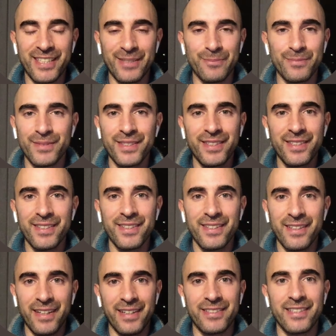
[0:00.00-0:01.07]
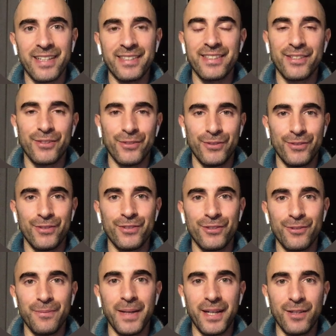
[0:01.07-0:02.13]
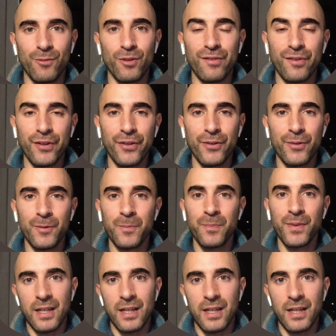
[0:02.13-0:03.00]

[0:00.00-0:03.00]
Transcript: I'm excited to make it work for you.